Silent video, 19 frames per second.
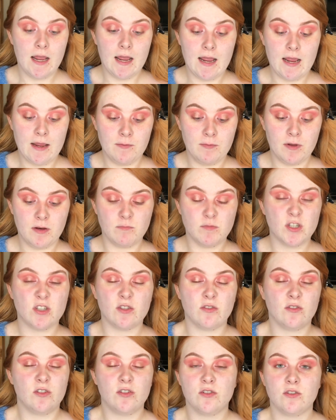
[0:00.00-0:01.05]
I'm just
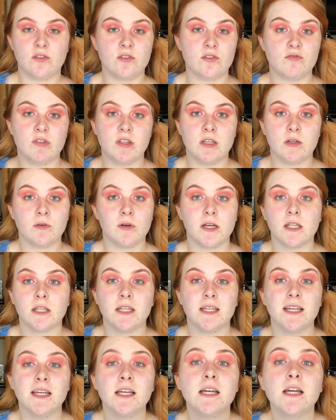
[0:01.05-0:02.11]
going to do this really
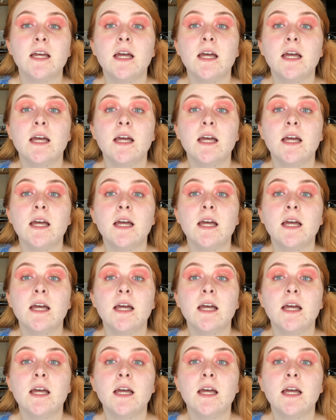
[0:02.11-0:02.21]
quickly.